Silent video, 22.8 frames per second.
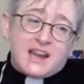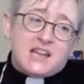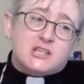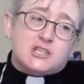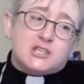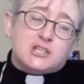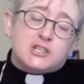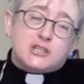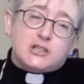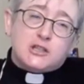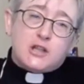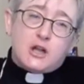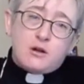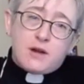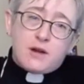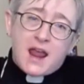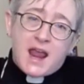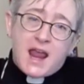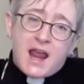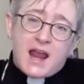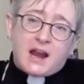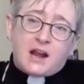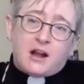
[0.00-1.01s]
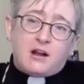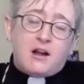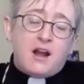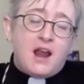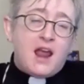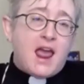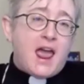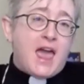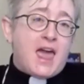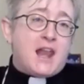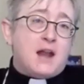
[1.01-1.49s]
is slow to anger
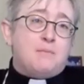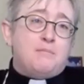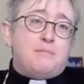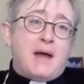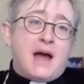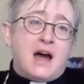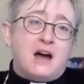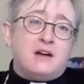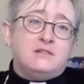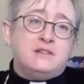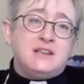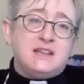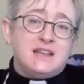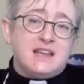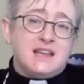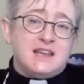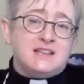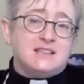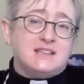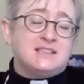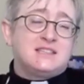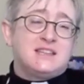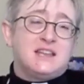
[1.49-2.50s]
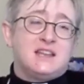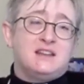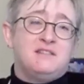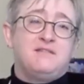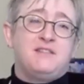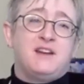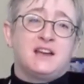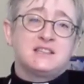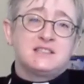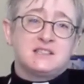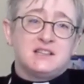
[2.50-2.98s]
and abounding in
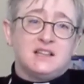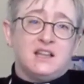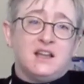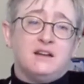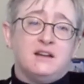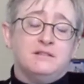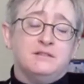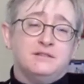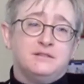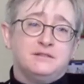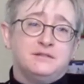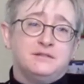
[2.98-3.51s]
steadfast love.